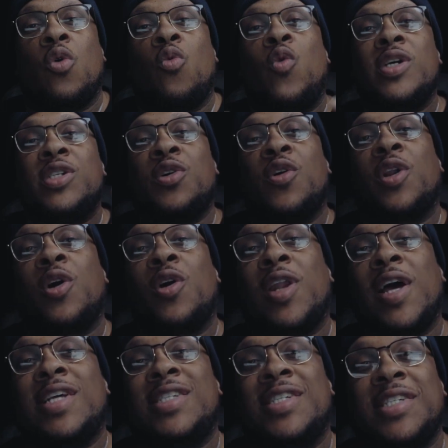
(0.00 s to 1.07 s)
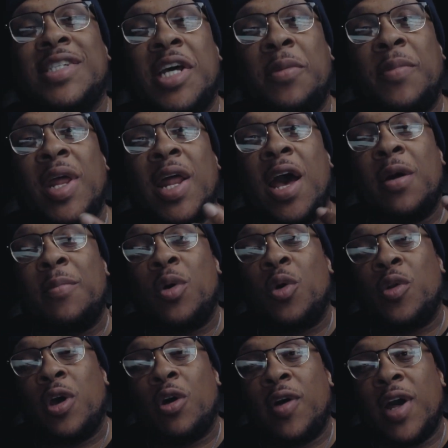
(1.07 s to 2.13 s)
What's going on, ladies and gentlemen? I am
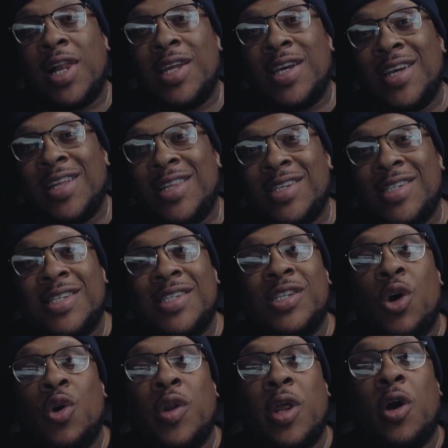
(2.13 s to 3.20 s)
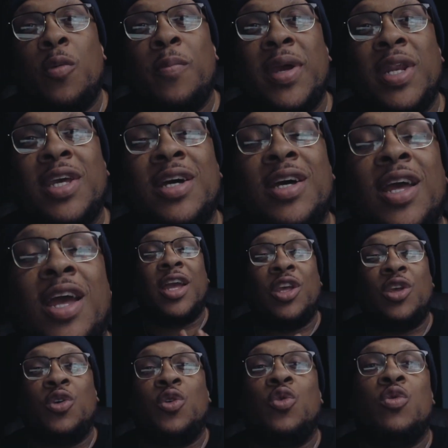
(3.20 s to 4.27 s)
O'Neil Elliott. This is O'Neil Media, and
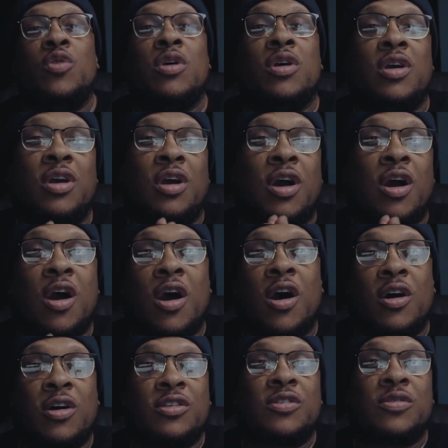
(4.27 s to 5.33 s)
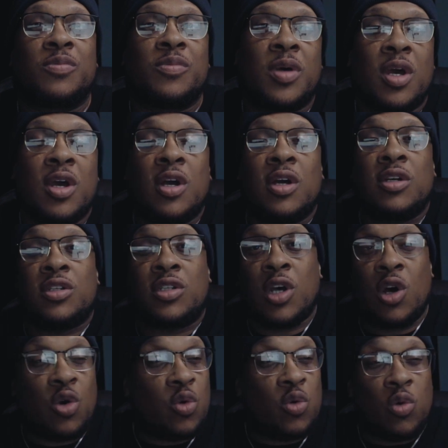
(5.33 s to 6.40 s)
you are awesome.
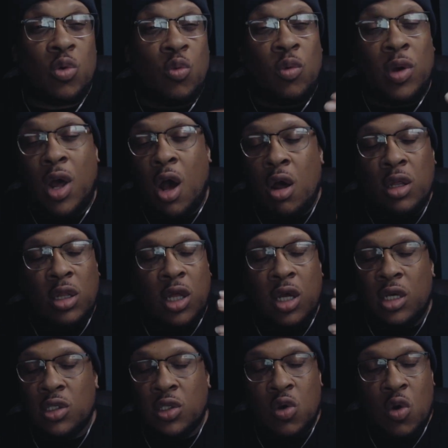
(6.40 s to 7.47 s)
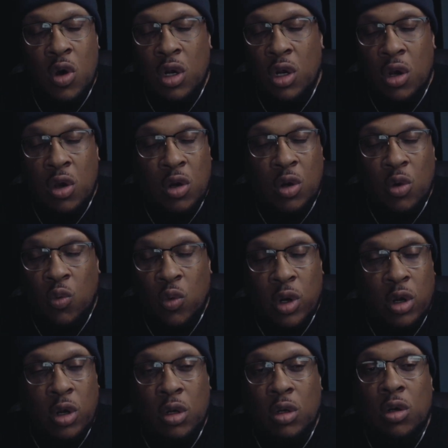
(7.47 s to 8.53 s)
So, with all the things going on in the
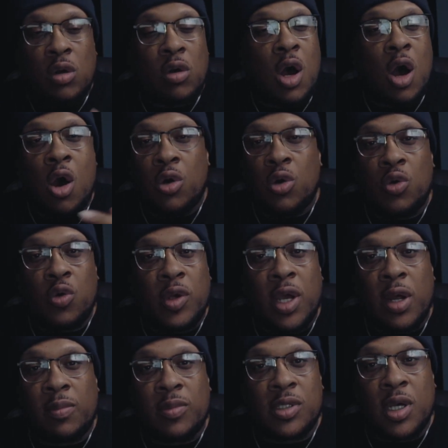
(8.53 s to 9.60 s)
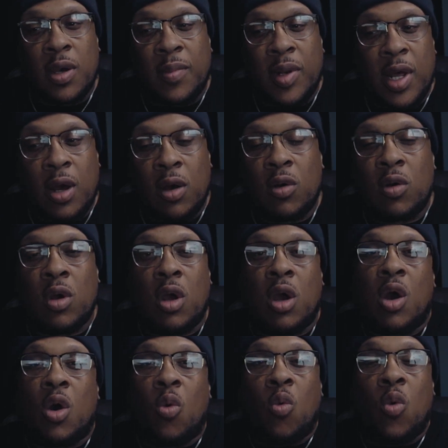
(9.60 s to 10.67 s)
world, all the new cameras coming out,
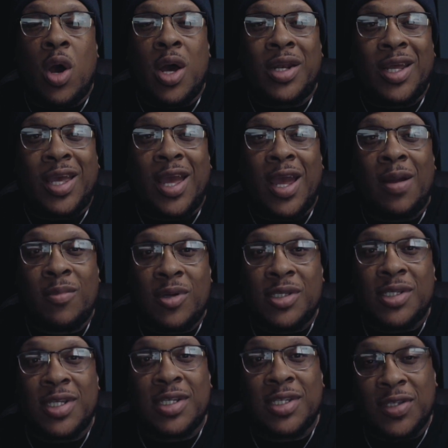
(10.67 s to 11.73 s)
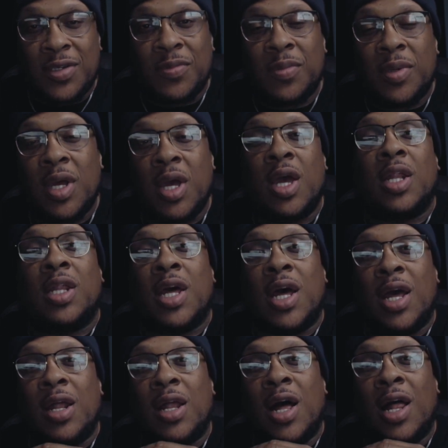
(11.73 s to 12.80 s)
one camera system
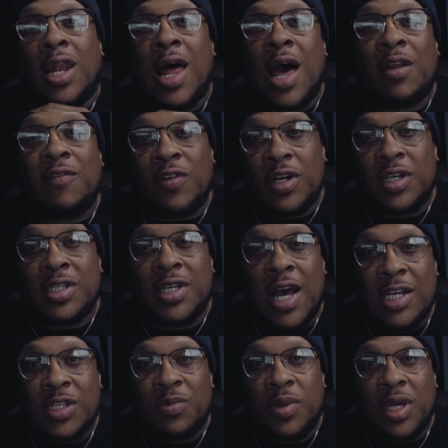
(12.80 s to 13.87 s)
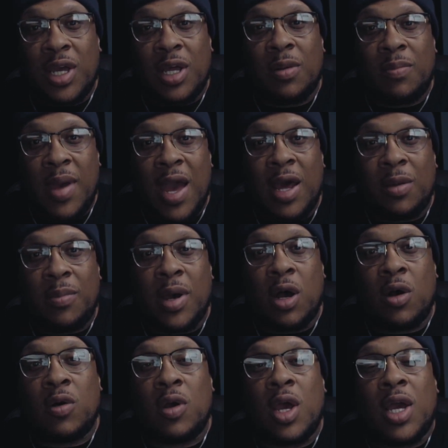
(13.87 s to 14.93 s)
that a lot of us has been getting mad
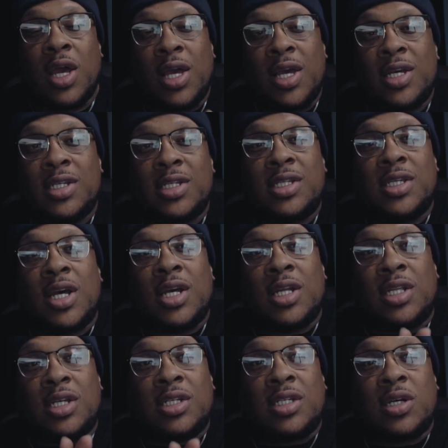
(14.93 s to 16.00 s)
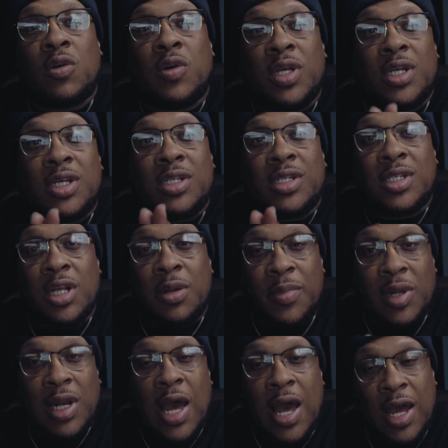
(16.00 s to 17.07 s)
about is the Sony
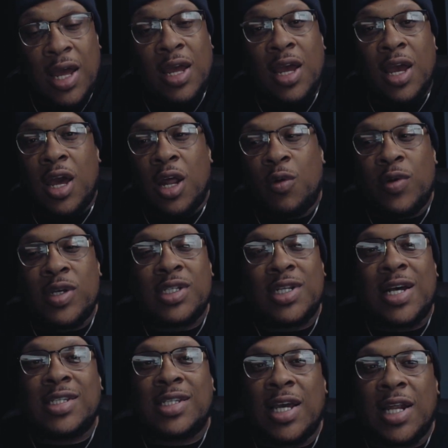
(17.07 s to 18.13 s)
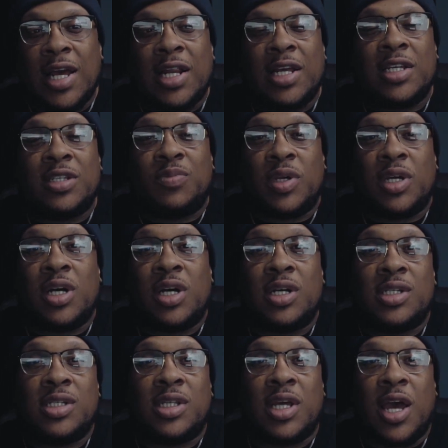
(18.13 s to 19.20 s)
Cinema line. And the reason I say that is
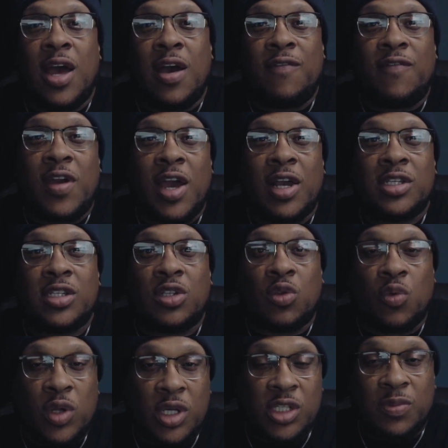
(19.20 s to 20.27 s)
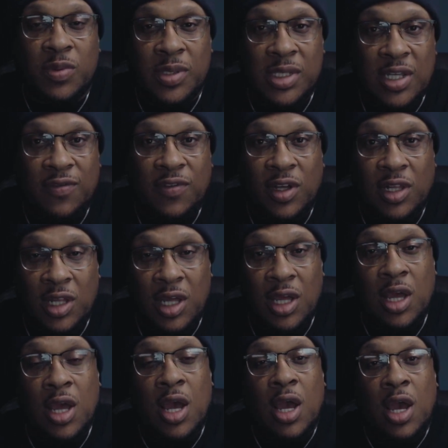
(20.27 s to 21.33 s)
because the FX3 specifically
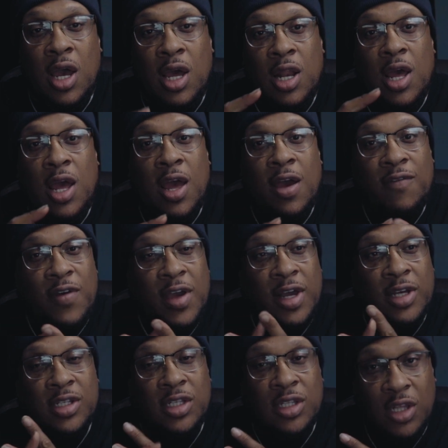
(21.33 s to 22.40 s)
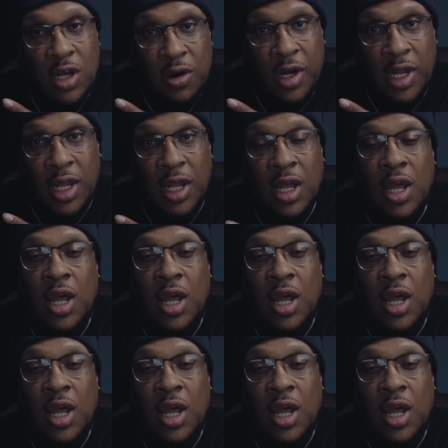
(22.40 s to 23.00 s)
and the FX30